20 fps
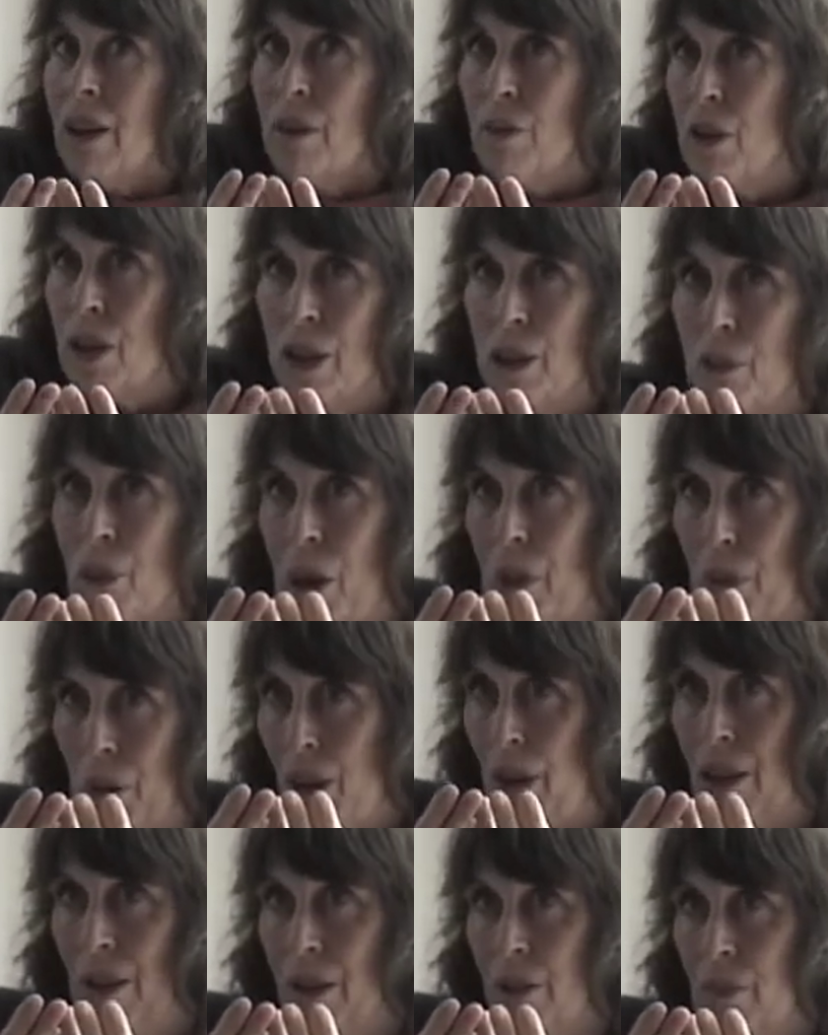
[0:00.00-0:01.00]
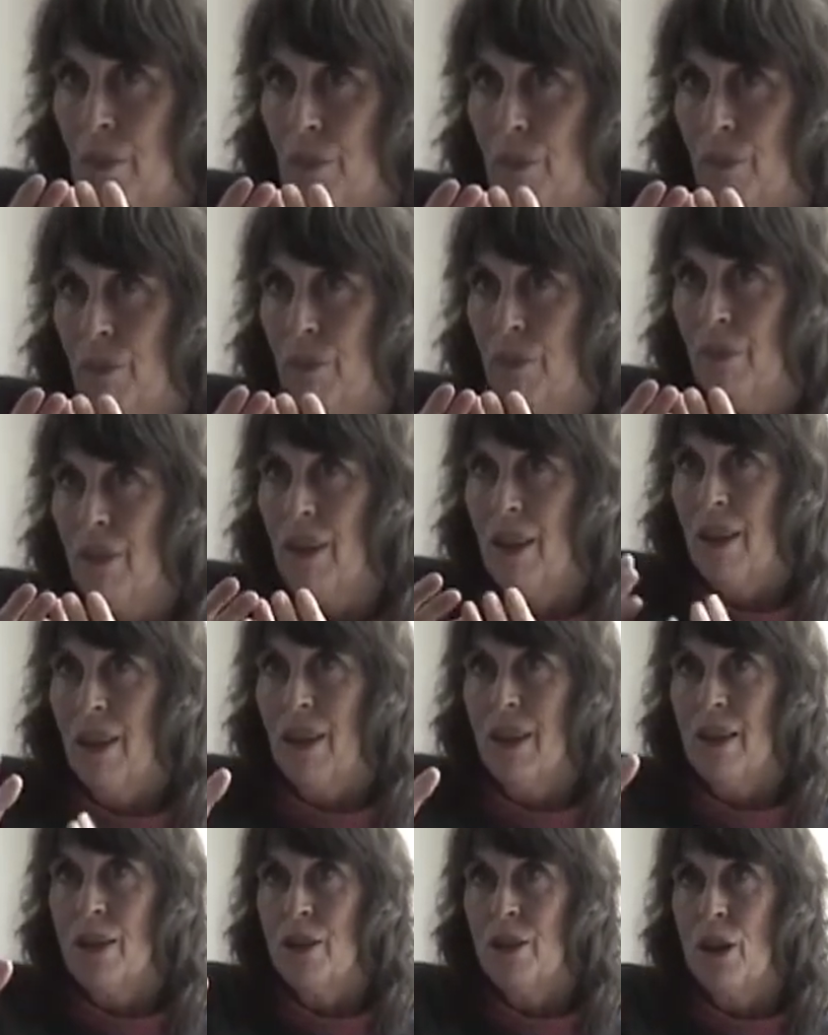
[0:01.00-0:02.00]
which is why we're here.
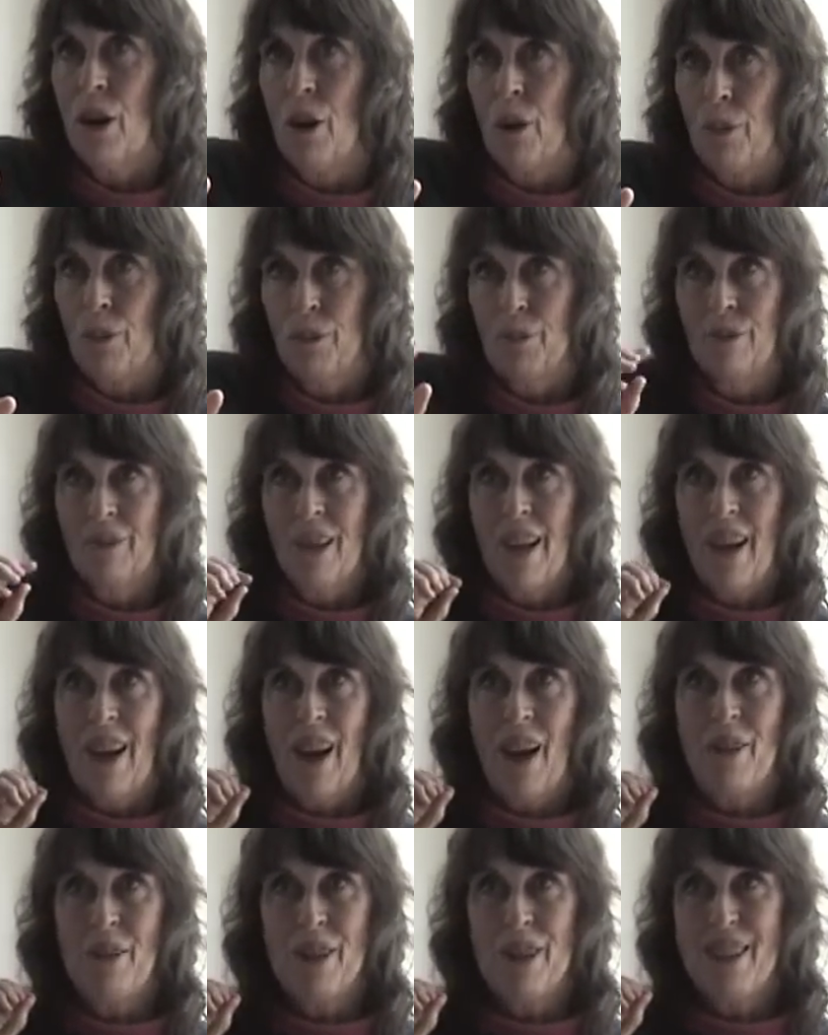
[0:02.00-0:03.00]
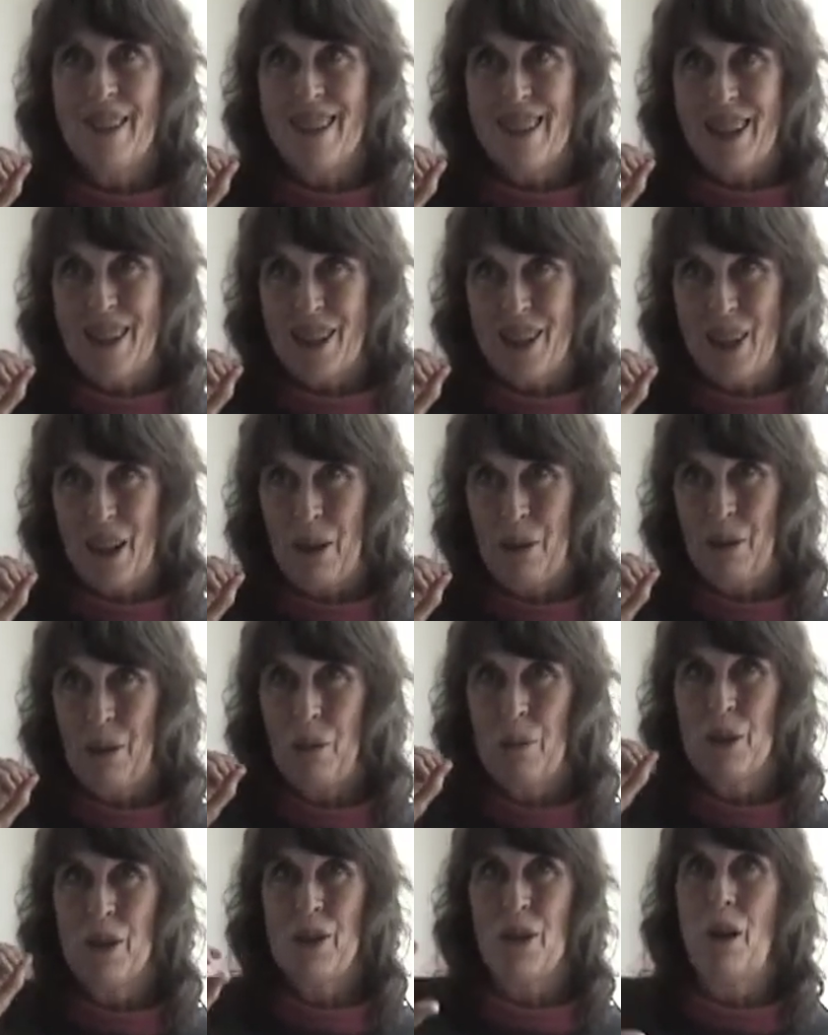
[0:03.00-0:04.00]
So I would suggest that
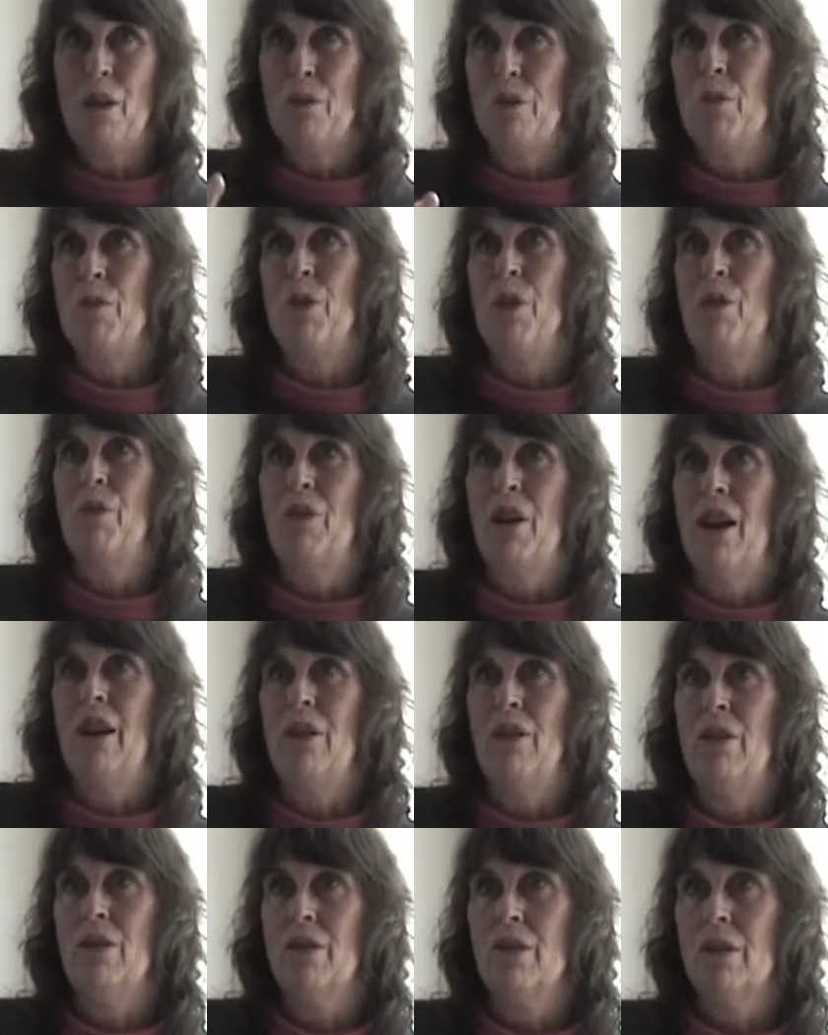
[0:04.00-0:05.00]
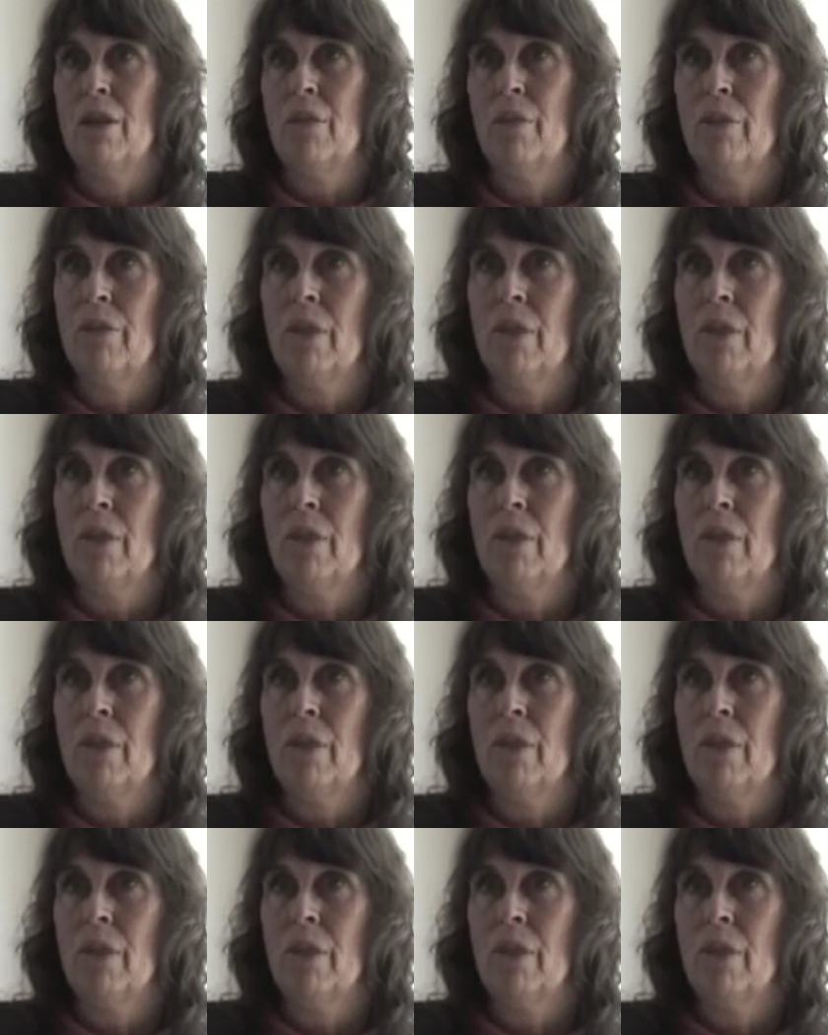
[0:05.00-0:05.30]
groups start from their values.